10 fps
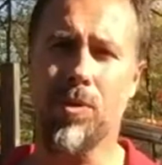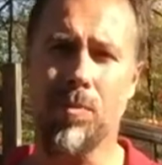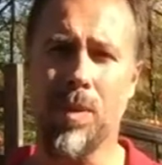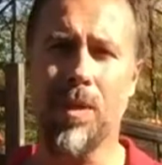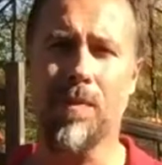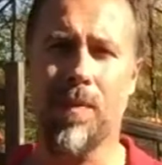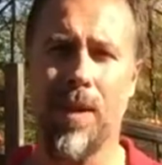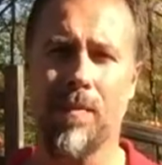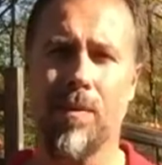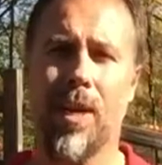do me a
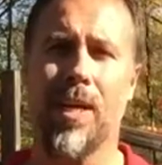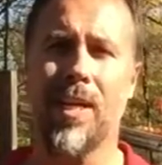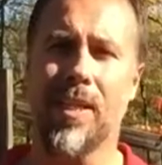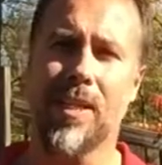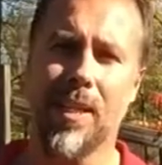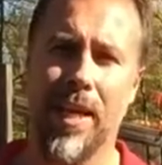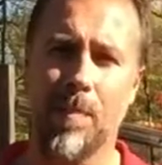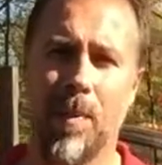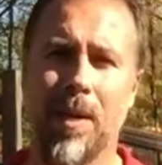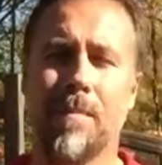favor and hit the
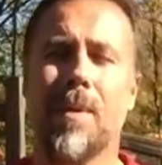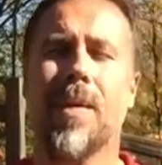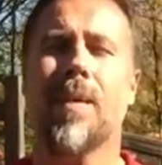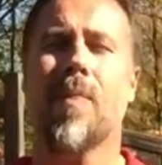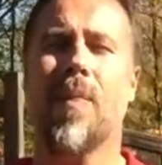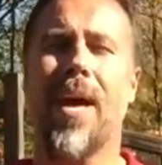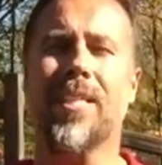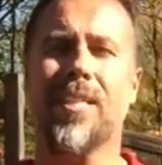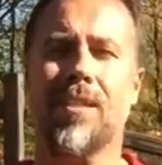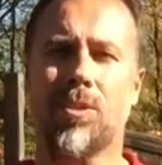like button,
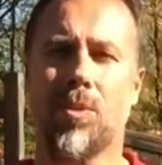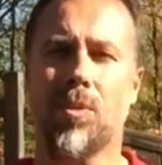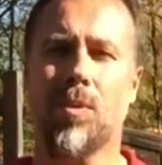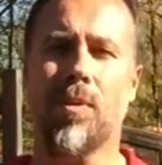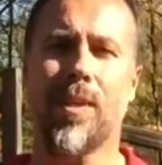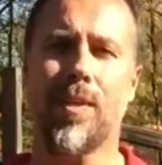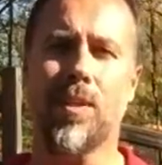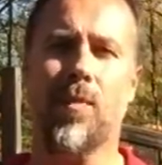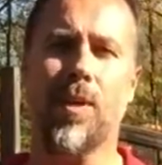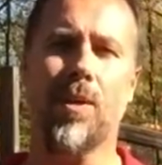that tells Google that
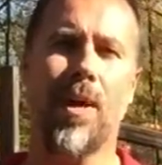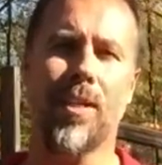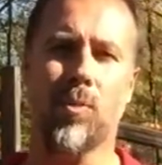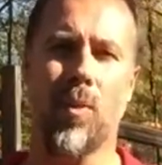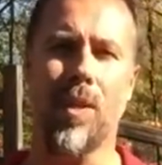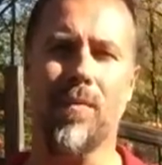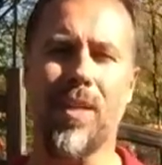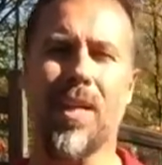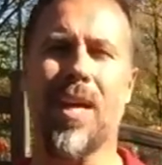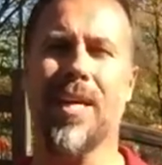this video has
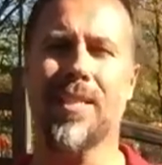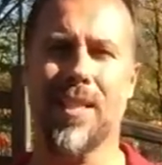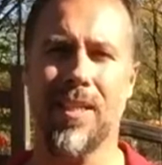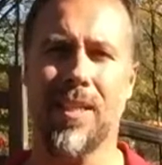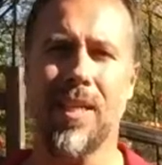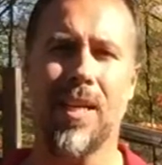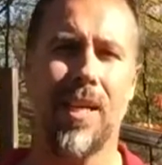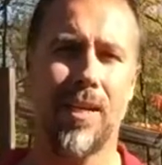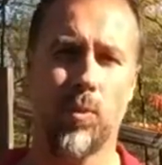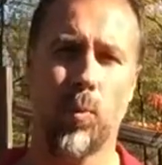relevant content
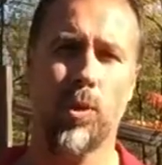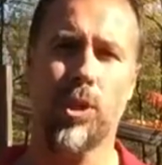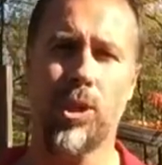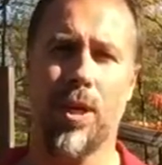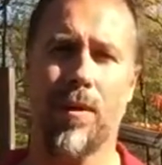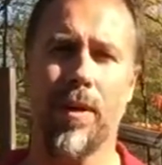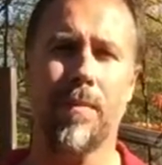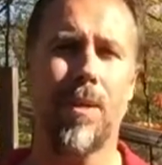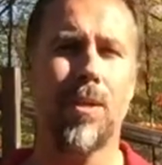and is worth sharing.